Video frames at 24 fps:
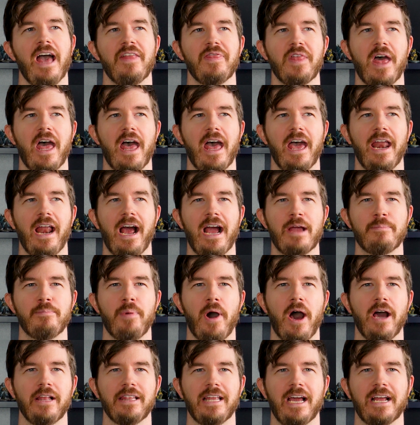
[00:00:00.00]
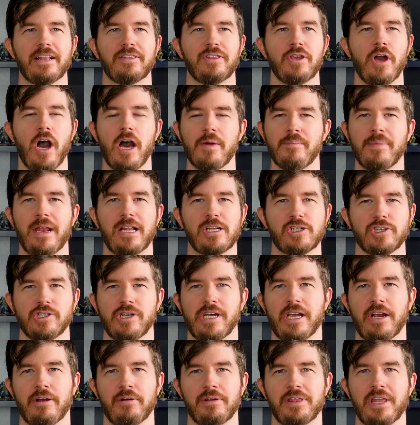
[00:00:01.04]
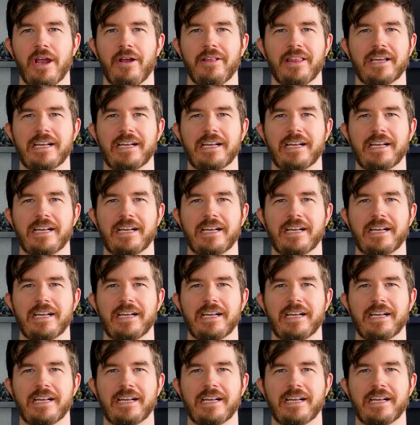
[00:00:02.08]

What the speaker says: and then I bought like the odd miniature here and there.